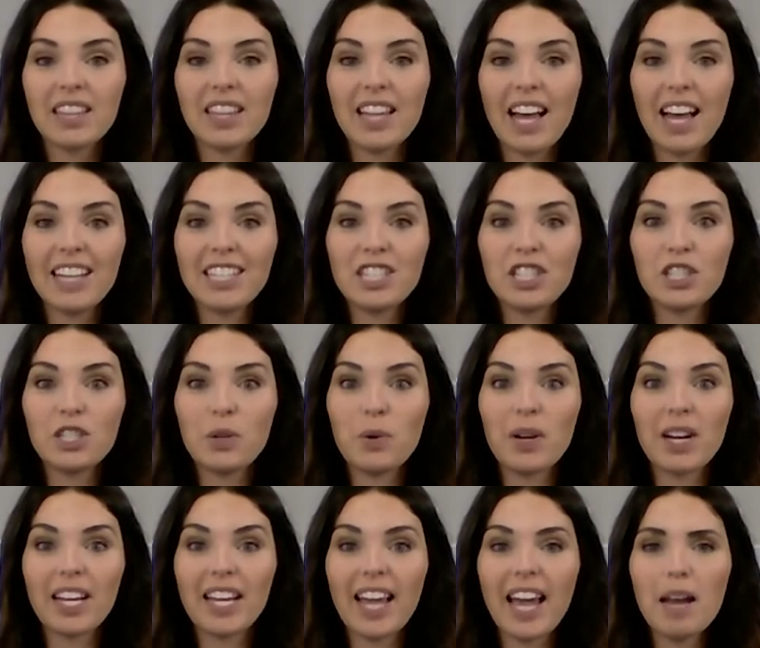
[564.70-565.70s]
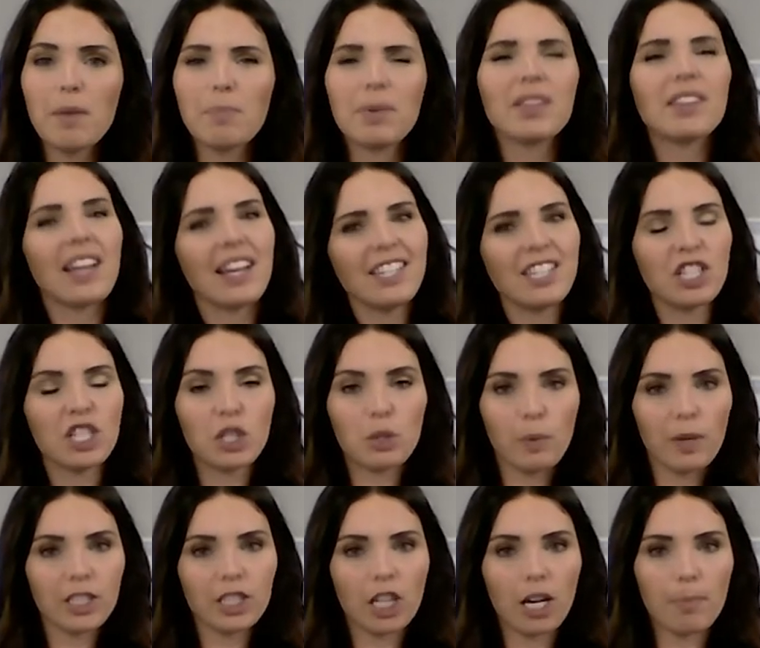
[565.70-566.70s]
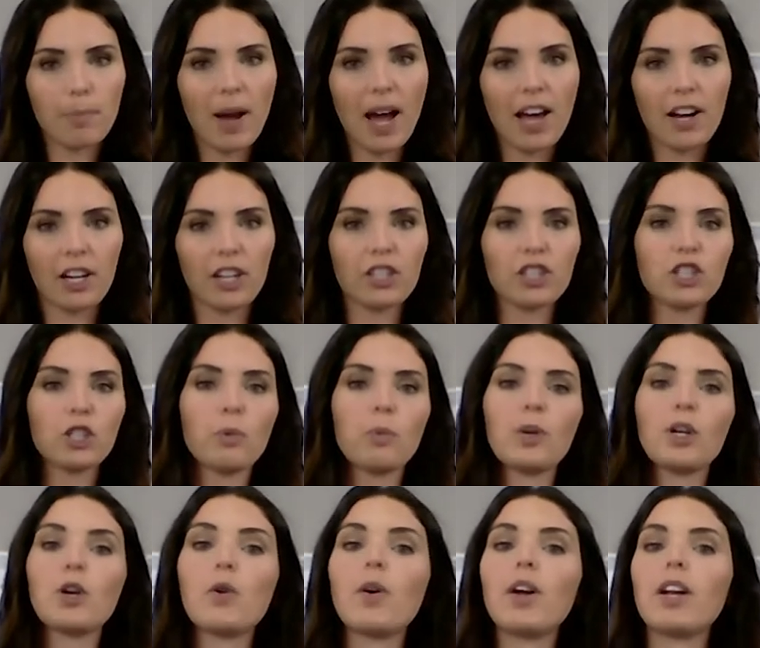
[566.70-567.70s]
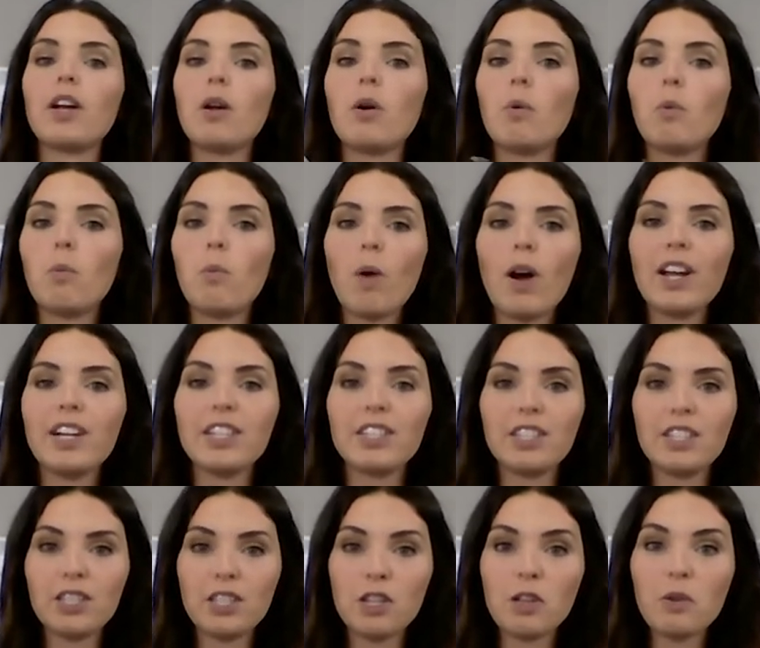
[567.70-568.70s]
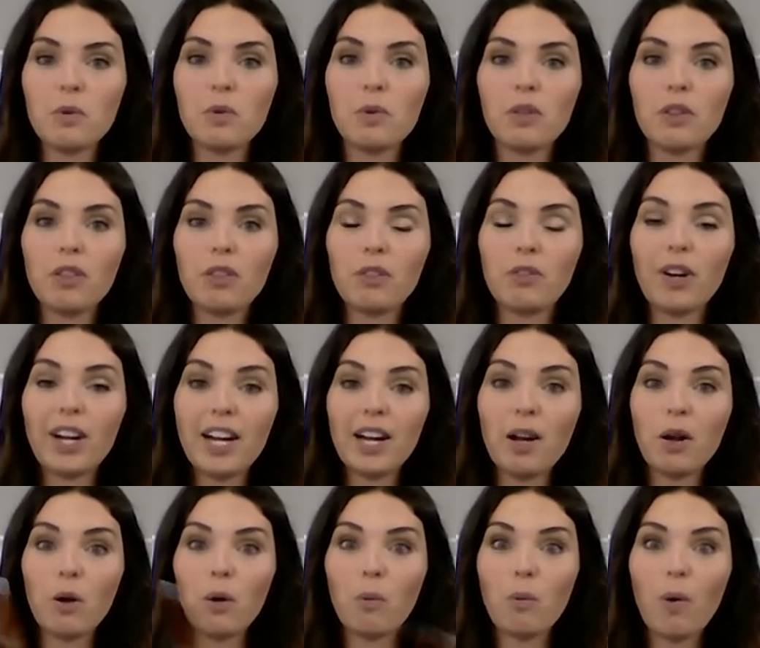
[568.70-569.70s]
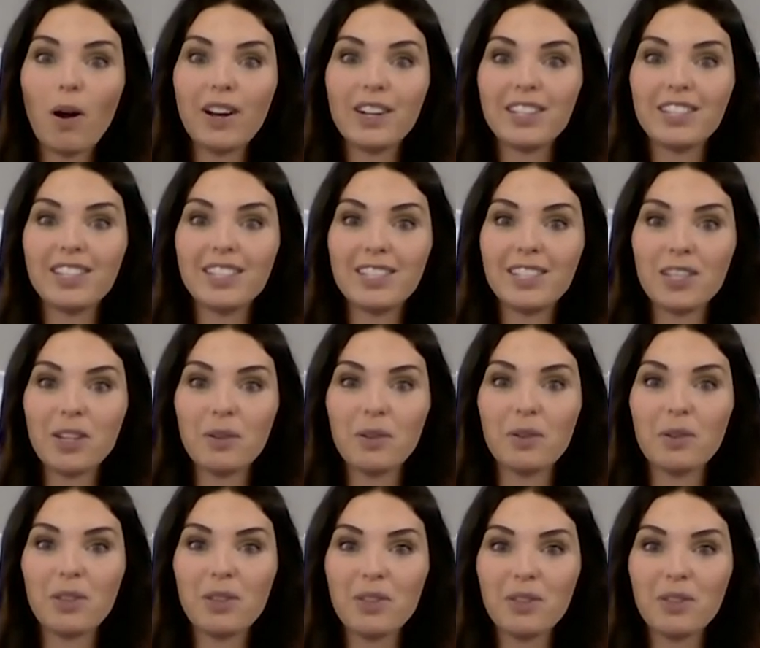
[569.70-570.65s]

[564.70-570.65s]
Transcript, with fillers: Let's do it again, but let's switch our patterns. So we're going one, two, three, one, two,